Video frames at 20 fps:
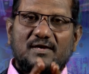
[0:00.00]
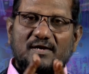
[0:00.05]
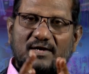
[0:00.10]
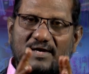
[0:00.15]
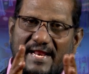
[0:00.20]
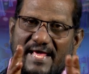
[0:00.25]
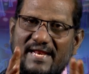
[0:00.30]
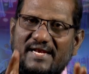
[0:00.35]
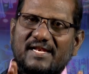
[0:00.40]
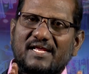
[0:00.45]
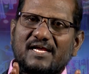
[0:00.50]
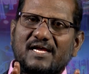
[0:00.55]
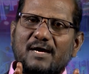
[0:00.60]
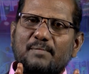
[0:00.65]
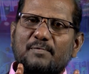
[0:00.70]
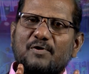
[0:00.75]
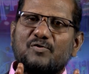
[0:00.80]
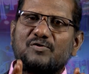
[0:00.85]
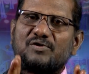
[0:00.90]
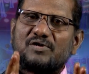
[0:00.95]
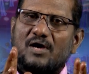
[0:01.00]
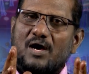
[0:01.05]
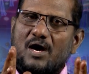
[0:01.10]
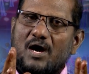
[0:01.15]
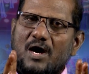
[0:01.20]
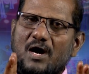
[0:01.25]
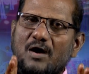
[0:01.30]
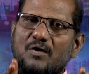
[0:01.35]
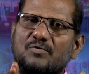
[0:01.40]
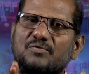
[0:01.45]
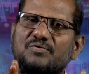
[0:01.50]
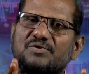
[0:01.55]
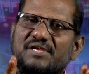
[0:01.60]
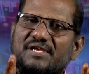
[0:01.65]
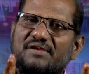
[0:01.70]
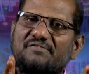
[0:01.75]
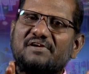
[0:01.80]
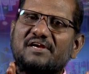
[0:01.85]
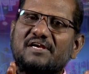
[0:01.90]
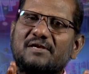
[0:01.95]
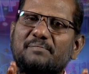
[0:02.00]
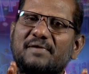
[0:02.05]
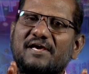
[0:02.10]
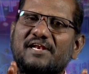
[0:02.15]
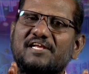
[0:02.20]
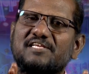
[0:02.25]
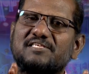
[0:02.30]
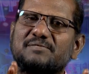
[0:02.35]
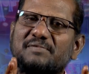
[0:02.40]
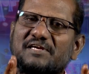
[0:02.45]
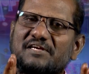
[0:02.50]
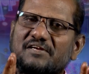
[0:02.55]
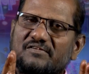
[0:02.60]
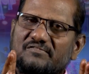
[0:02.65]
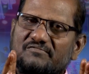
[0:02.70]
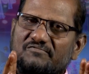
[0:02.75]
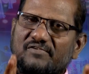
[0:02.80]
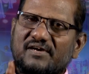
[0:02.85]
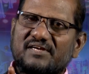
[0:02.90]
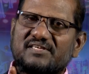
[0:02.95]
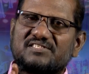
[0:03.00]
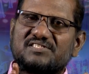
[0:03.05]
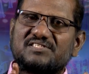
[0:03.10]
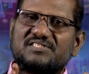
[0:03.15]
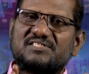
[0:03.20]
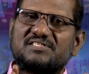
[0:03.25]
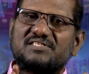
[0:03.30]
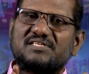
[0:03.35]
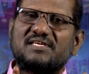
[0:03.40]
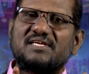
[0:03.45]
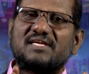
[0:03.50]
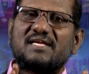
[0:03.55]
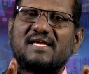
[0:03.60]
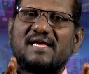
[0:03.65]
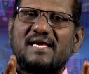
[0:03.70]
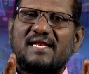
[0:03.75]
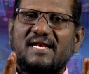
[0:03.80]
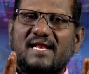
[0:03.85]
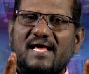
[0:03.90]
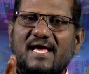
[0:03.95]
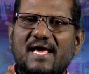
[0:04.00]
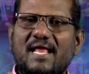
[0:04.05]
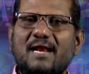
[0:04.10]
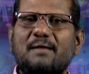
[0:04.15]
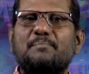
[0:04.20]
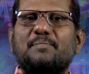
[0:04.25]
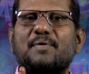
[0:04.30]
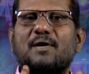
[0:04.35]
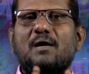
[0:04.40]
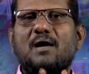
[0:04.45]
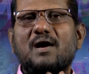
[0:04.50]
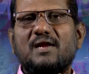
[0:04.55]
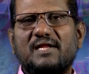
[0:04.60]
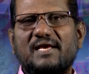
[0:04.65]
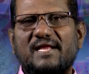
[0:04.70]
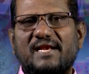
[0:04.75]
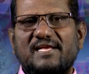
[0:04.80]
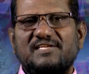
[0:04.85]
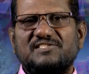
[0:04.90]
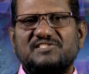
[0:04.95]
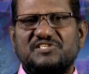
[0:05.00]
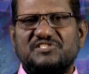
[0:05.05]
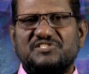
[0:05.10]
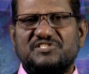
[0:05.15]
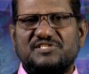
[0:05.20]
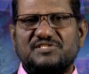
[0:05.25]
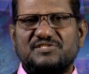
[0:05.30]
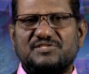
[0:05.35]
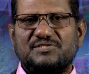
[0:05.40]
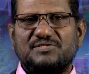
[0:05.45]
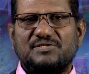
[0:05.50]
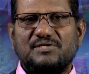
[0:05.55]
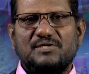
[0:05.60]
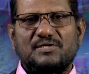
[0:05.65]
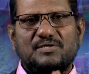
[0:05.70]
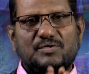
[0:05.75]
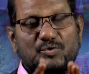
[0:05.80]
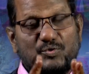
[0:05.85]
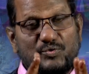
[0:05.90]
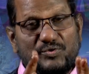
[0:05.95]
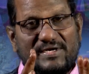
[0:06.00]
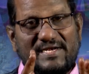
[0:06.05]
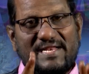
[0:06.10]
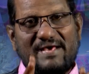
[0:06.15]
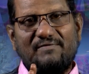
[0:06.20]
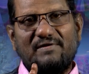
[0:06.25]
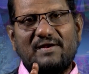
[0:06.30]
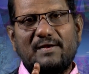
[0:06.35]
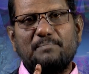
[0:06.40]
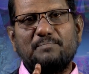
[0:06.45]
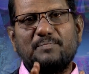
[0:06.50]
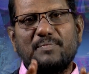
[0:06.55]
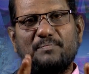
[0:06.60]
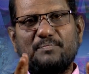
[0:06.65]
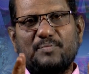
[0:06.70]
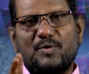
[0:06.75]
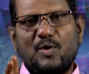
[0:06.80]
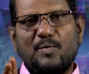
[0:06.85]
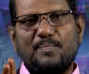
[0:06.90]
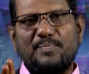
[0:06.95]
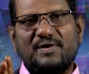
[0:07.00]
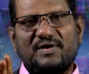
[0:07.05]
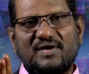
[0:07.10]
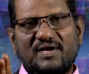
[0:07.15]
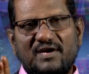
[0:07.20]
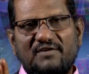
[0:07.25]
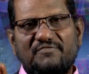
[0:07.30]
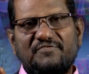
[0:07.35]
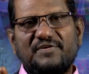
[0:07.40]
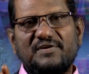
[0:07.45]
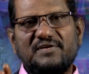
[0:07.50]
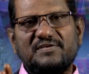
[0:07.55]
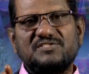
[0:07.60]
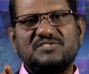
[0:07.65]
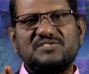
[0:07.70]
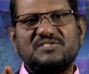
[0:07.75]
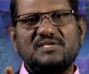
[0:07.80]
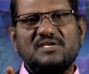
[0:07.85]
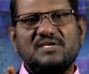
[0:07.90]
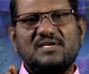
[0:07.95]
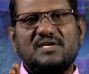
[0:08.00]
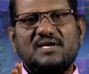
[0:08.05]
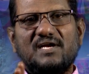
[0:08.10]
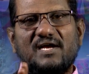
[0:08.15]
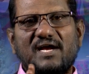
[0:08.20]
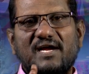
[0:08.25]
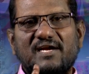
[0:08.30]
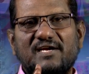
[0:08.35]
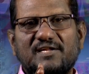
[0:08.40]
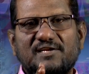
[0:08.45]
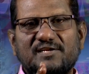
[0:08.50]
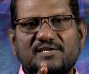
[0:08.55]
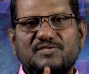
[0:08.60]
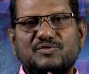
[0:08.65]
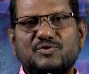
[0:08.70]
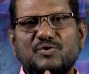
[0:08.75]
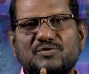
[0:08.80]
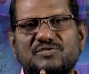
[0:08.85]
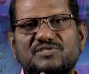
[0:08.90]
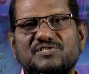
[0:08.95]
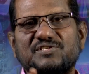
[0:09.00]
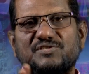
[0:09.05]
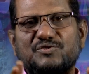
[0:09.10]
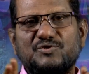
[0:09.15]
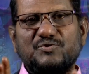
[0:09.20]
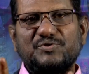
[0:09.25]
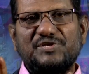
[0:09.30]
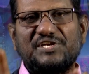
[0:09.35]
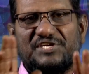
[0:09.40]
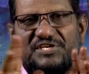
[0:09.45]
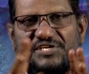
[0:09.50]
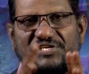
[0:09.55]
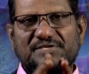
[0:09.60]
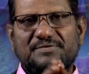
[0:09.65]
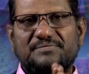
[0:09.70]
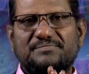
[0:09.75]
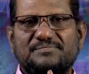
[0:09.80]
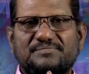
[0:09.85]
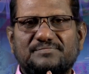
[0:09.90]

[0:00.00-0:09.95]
Learning about how event management works can help organizations to develop proper efforts and resources to it.